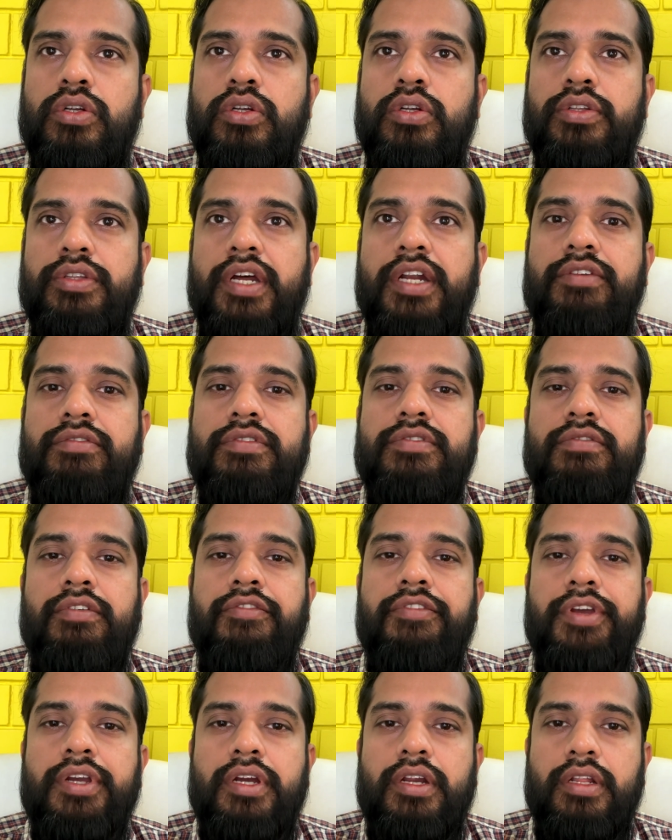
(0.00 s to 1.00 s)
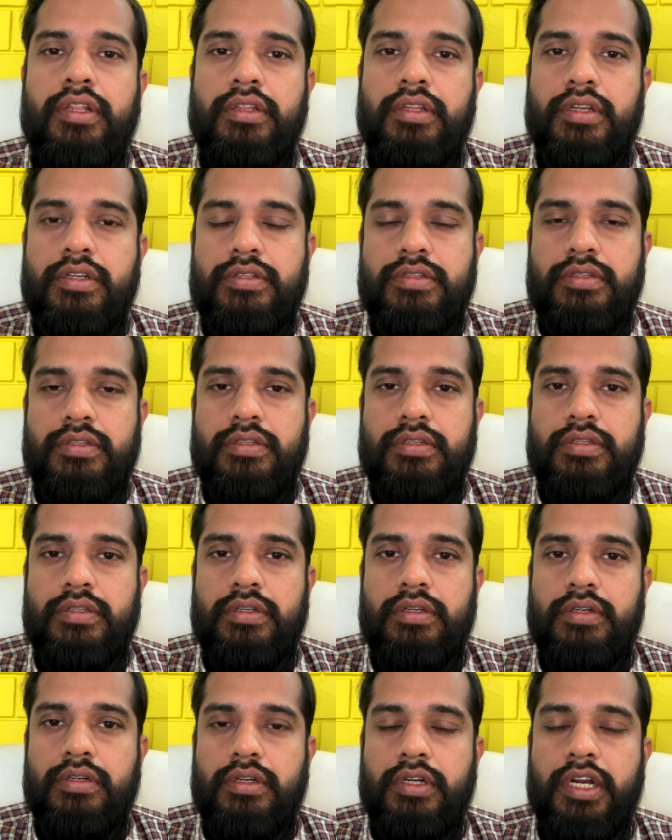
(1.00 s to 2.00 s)
That was Vivekananda's
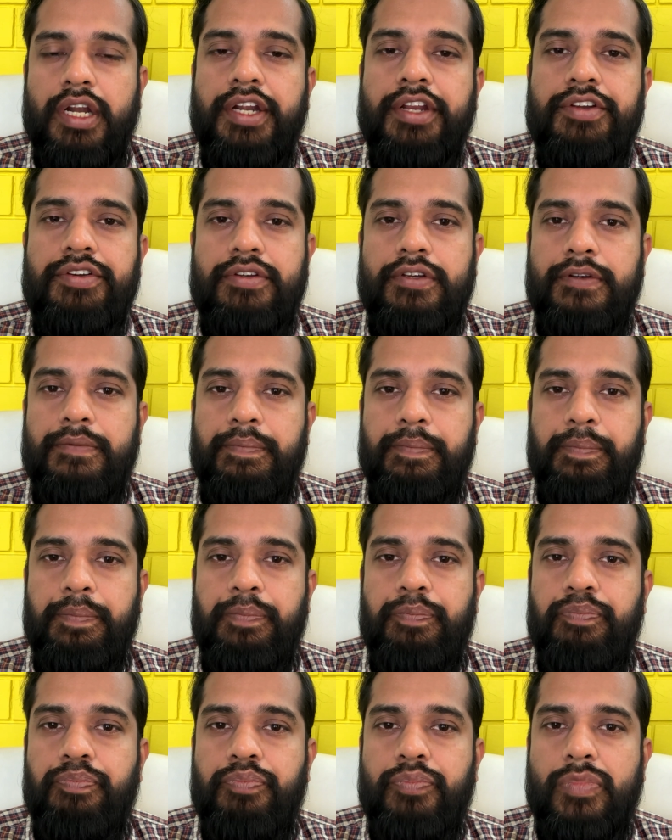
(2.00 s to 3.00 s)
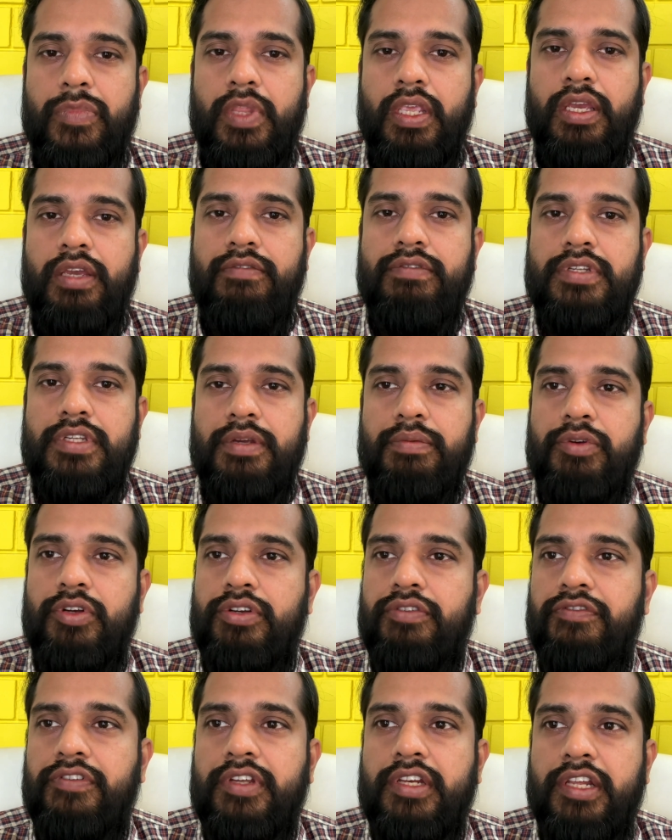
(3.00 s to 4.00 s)
condition. He was able
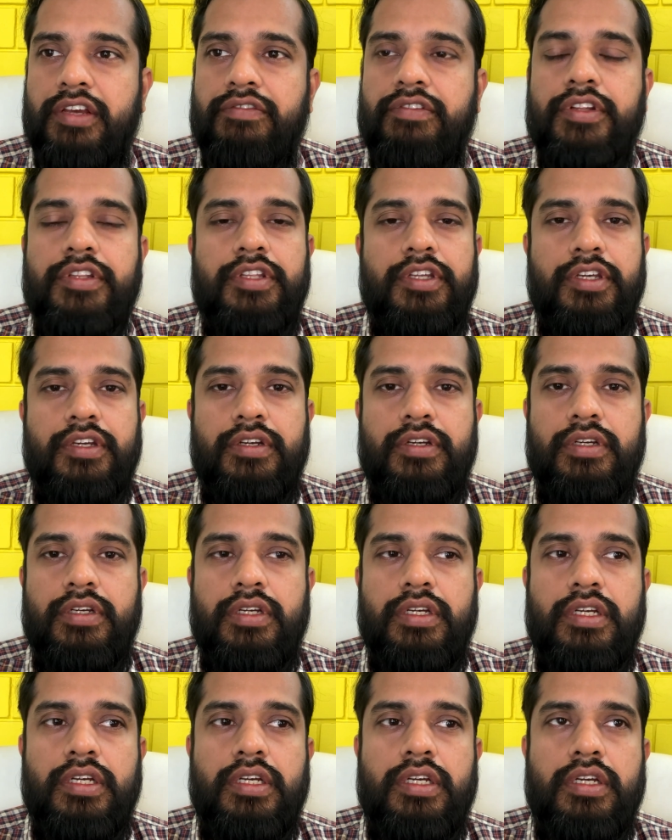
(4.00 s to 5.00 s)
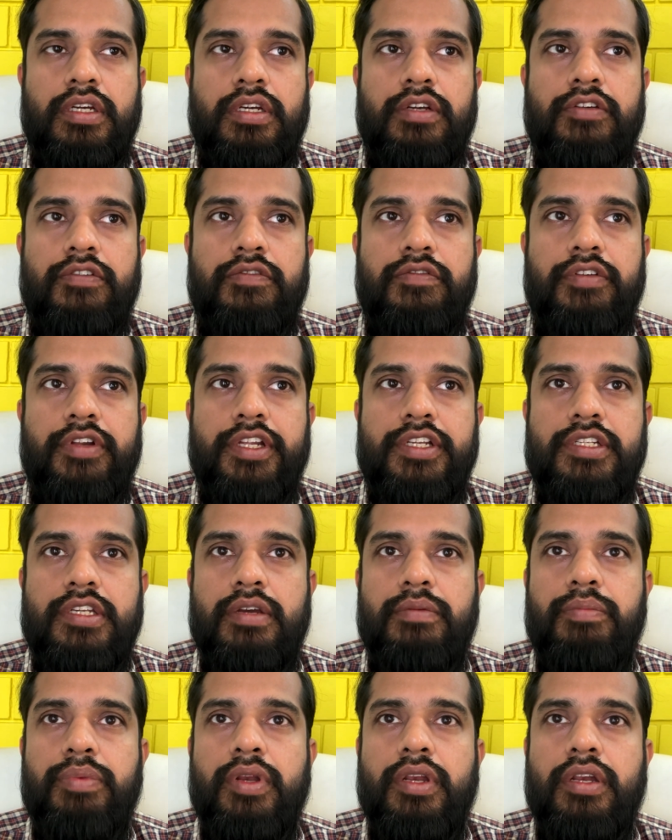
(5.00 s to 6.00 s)
to feel everything. For
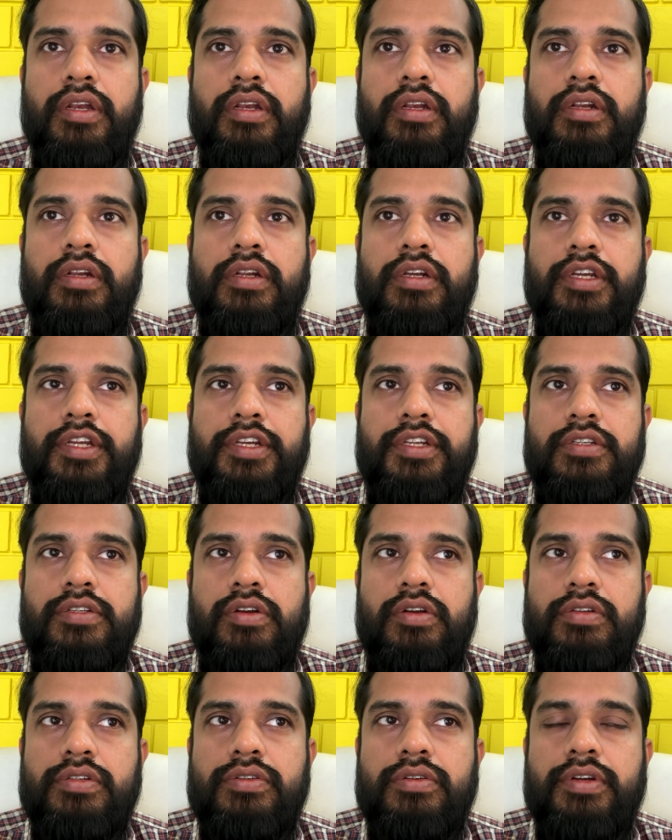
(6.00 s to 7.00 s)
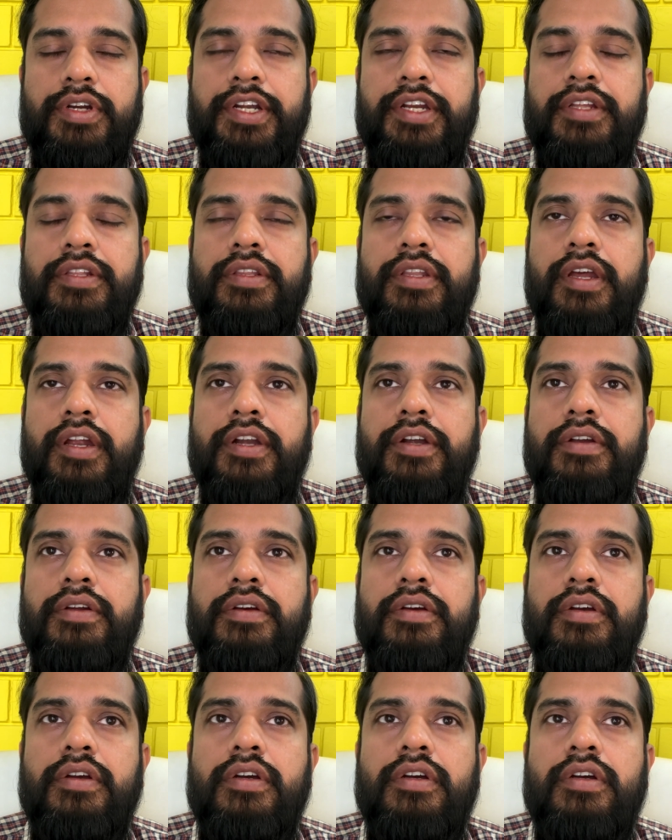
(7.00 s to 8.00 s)
example, it is also written that
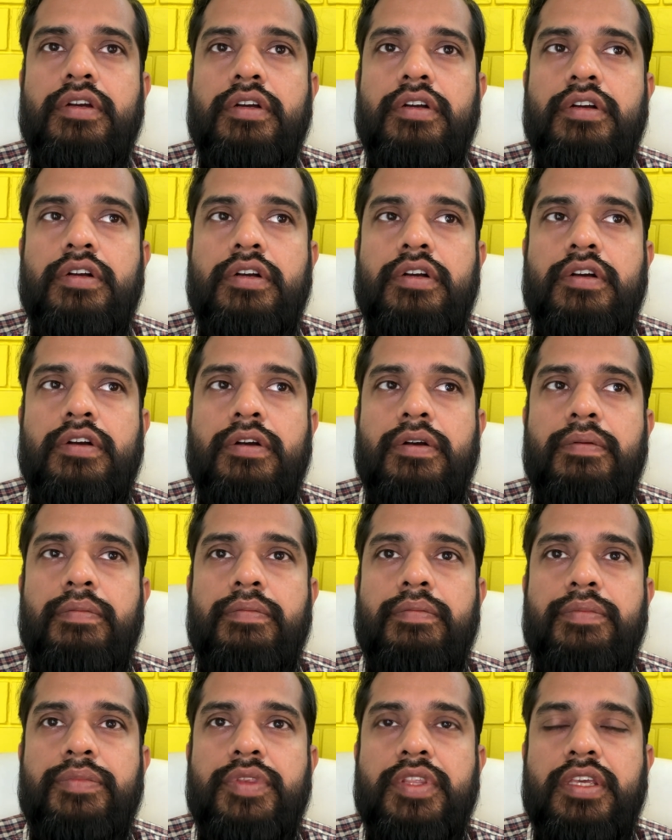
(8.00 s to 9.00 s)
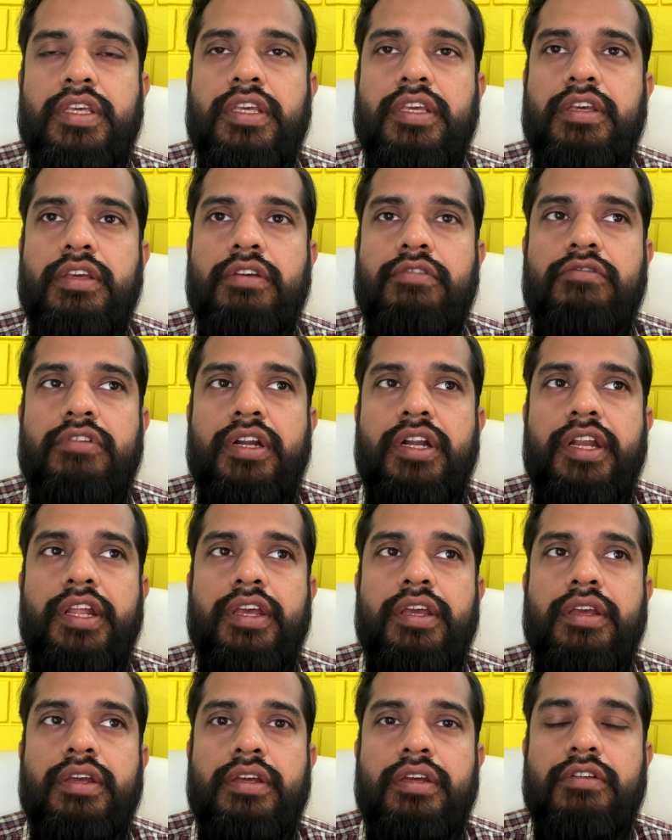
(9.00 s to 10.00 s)
he one
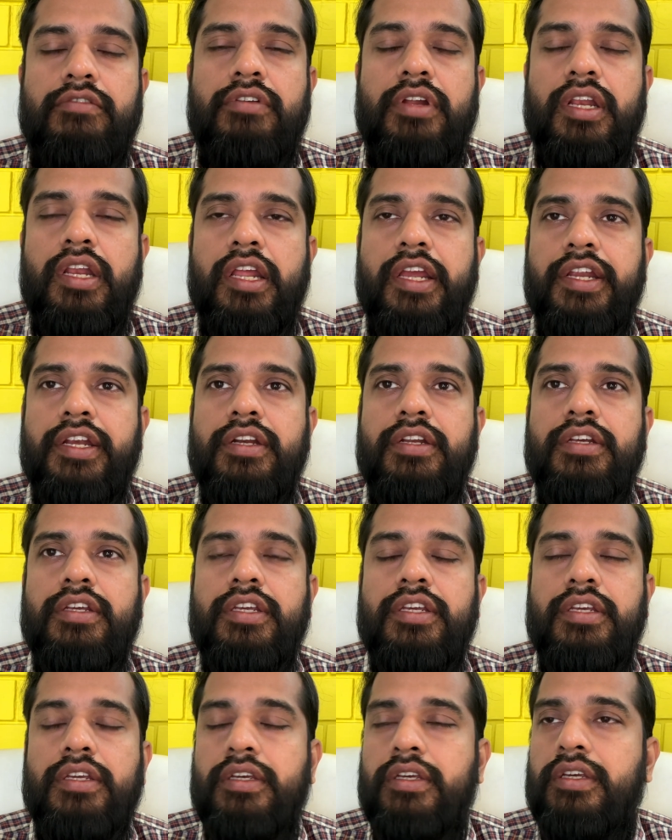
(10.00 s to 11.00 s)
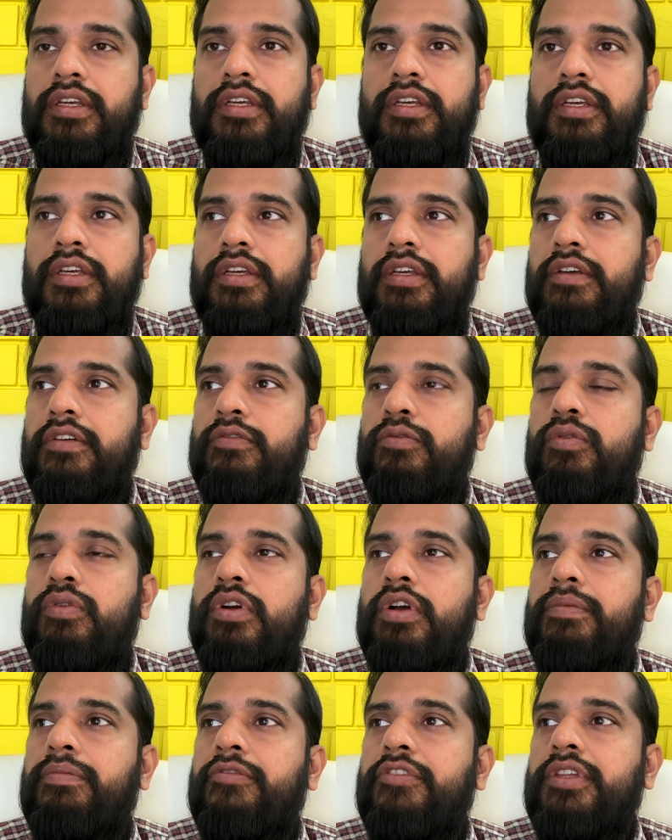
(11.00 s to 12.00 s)
night he woke
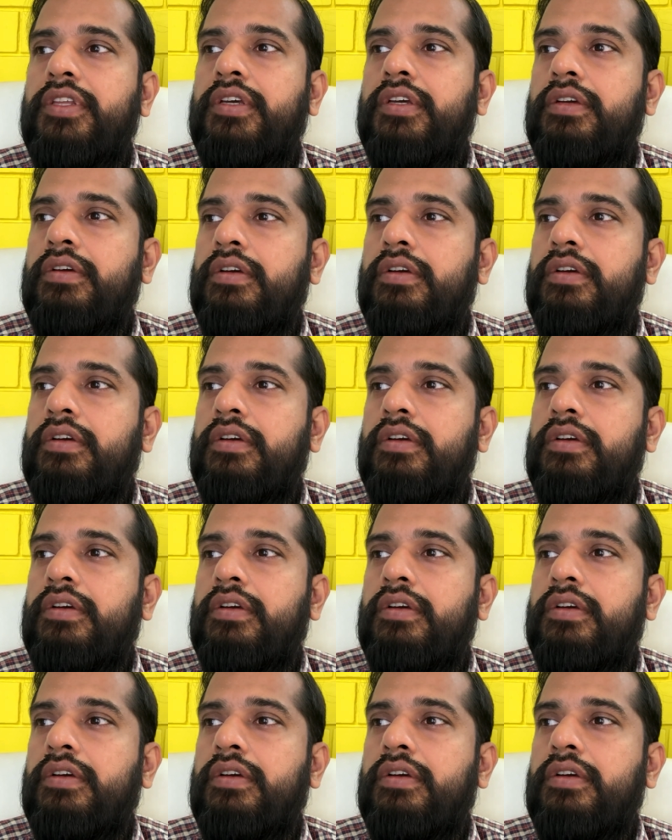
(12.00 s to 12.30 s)
up with a